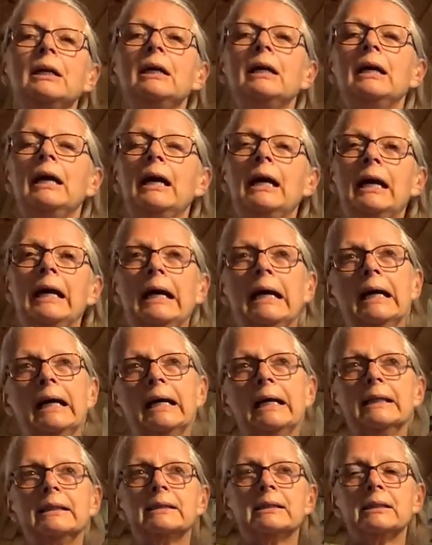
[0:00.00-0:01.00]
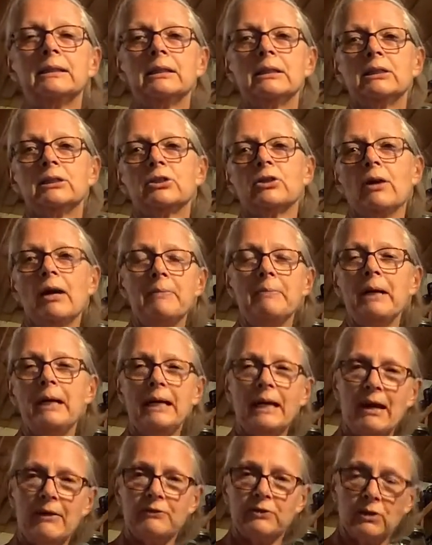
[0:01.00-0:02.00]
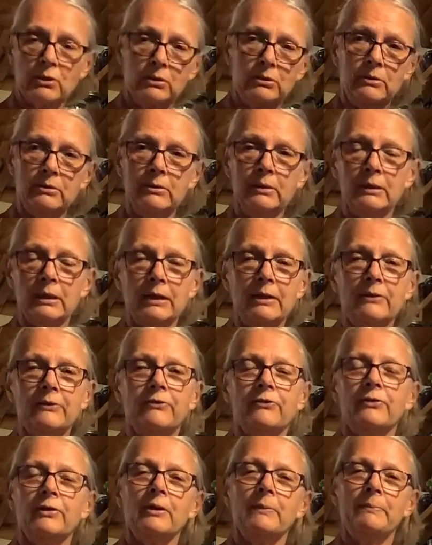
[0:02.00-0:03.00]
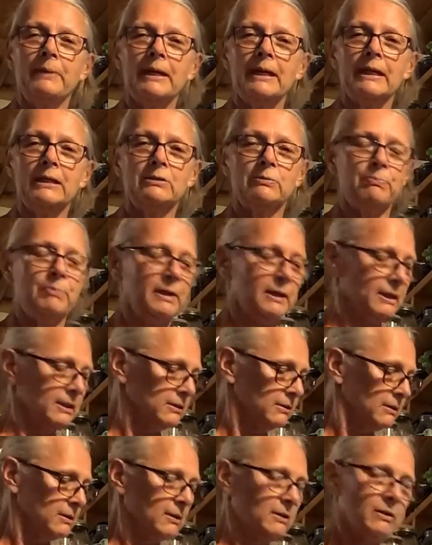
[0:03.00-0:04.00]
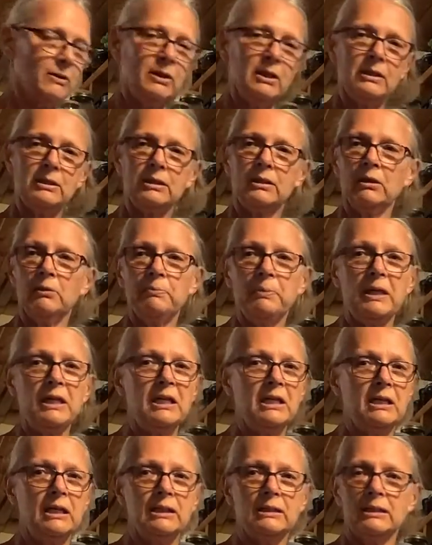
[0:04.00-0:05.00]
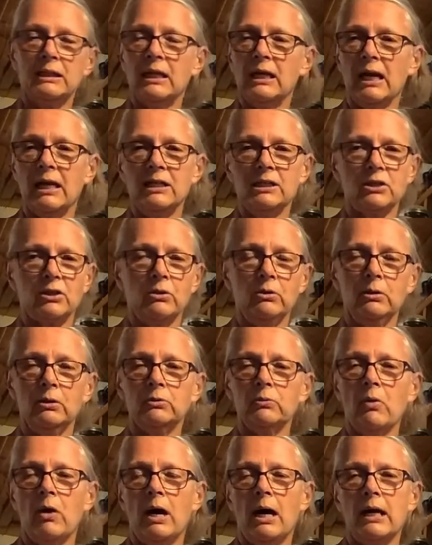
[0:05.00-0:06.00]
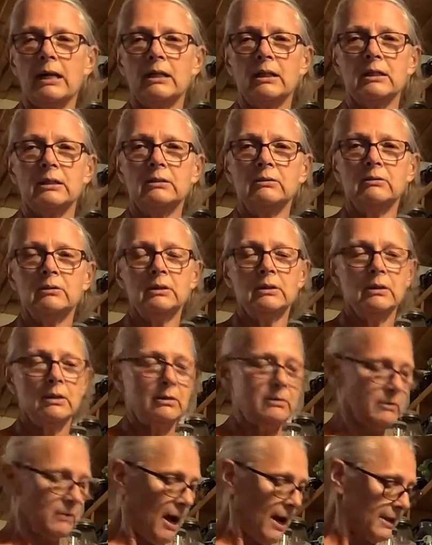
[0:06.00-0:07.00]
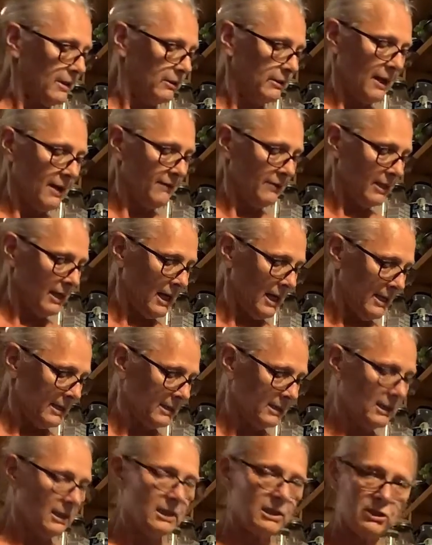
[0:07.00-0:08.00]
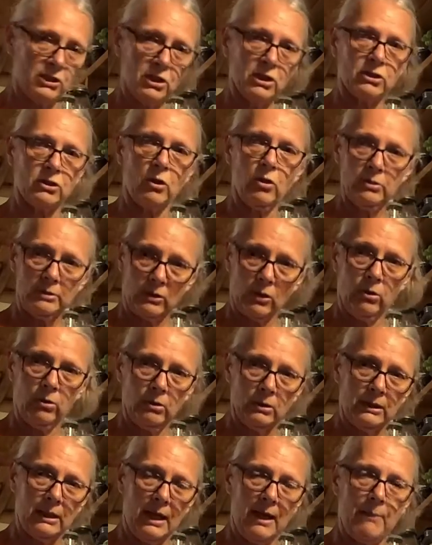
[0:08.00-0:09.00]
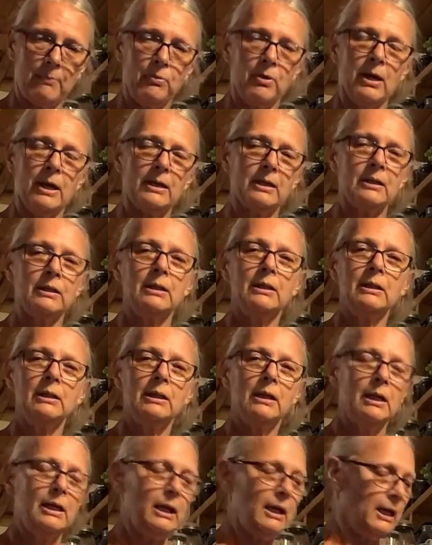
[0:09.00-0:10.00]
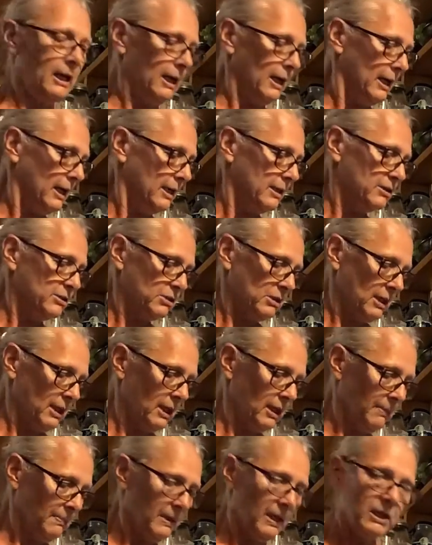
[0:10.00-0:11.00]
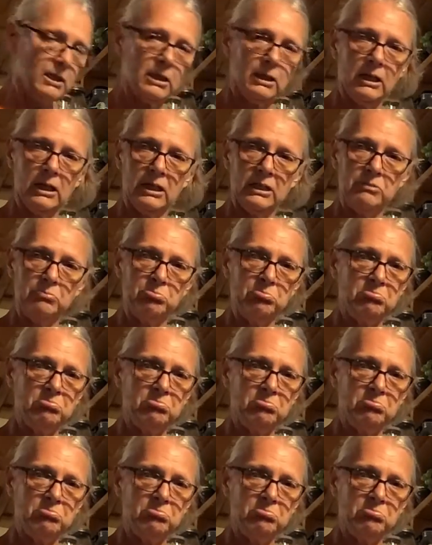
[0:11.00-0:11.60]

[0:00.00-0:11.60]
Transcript: and so I might have to leave for a bit. But it's in ice cold water. I don't have any ice in it, just cold tap water. And it'll be good.